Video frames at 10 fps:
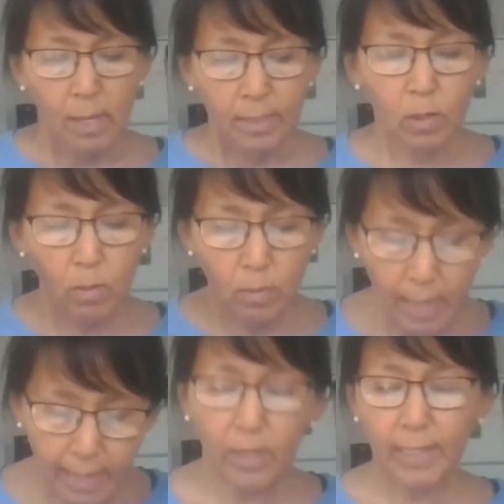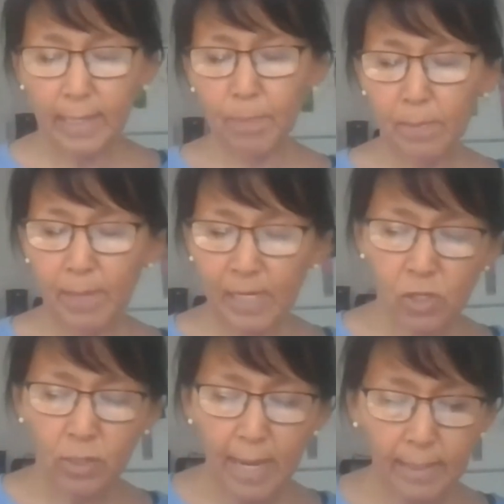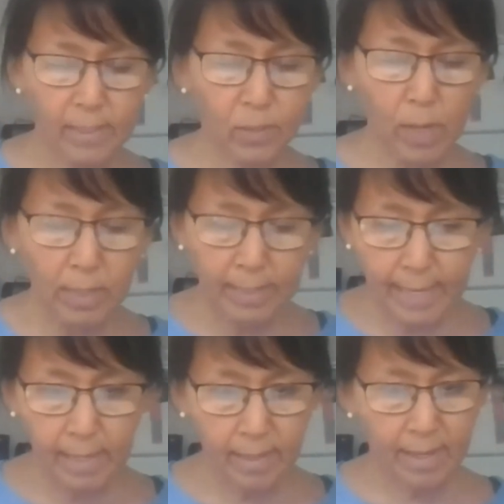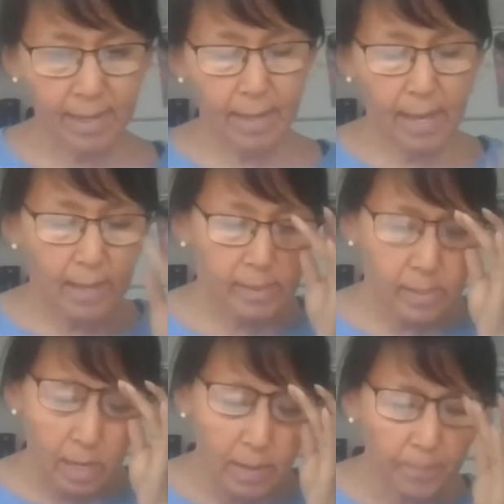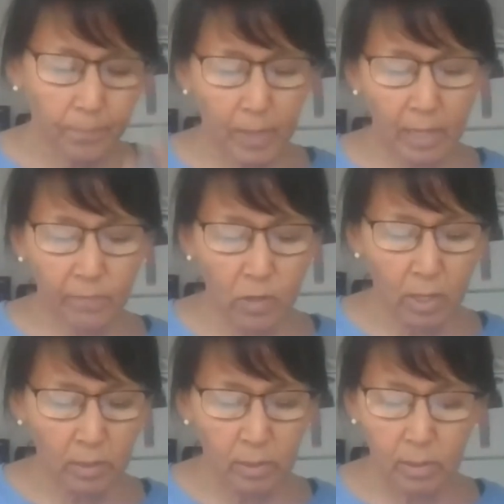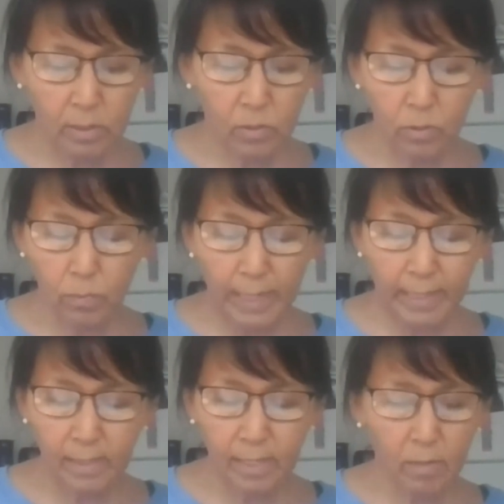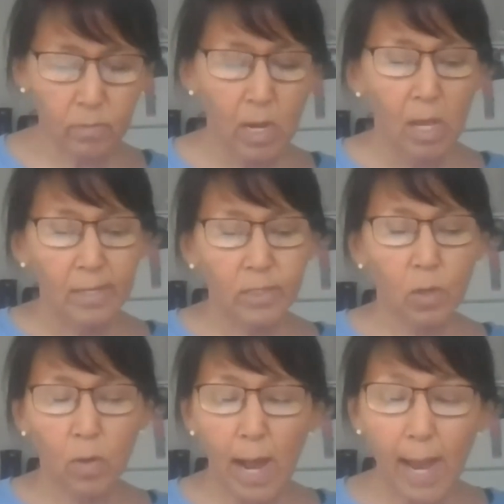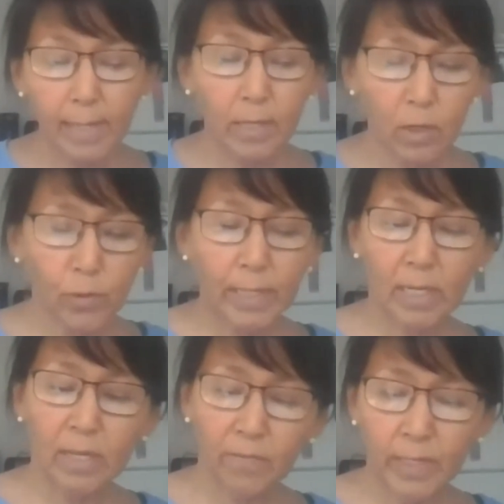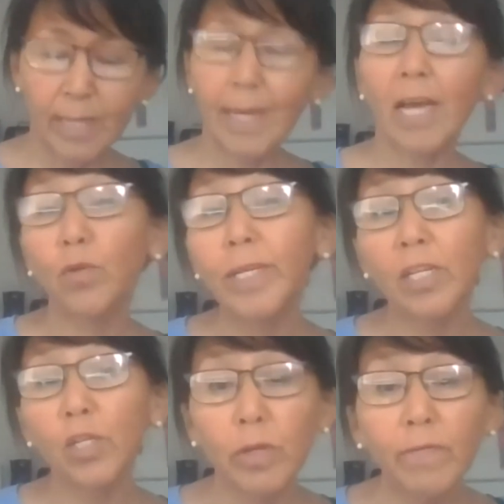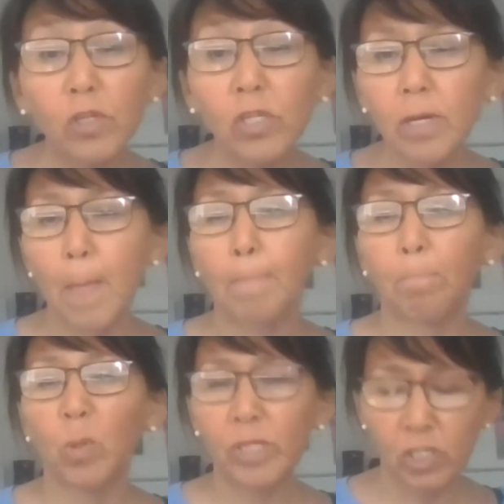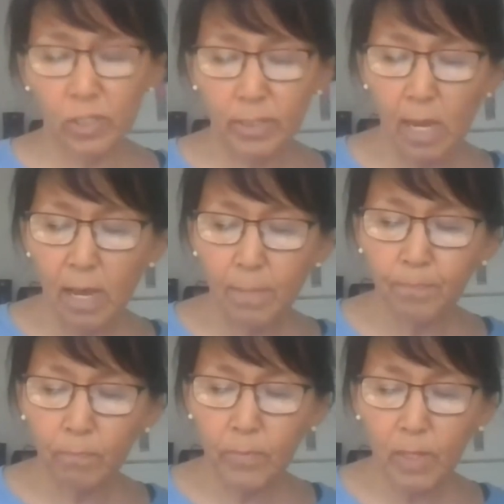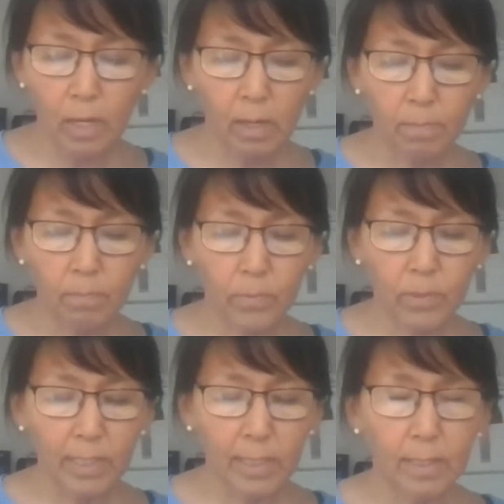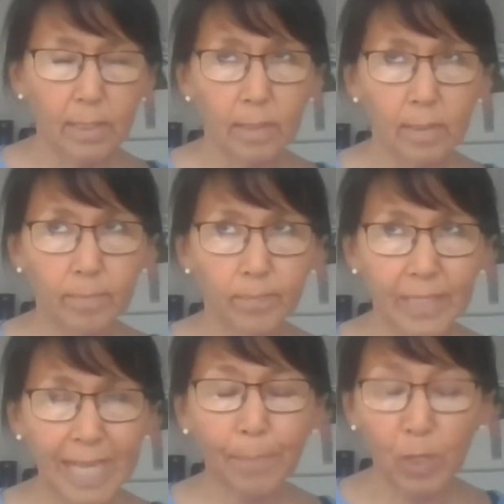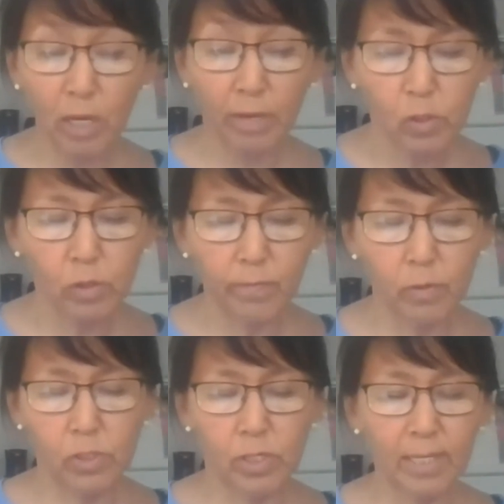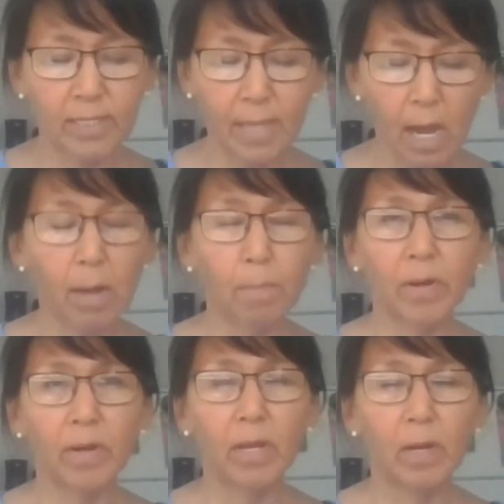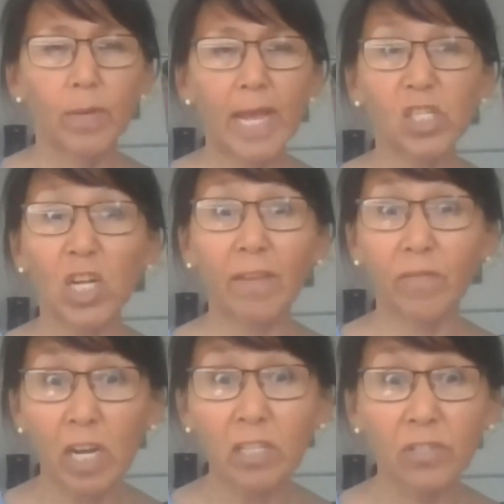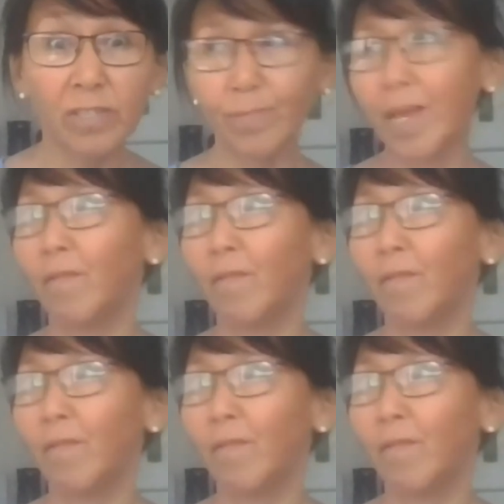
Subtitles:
So I thought I'd better mention that as well because I had had forgotten to write it down. So I currently live in Iqaluit, Nunavut, which is the capital of Nunavut. It's the hub. We actually have doctors, we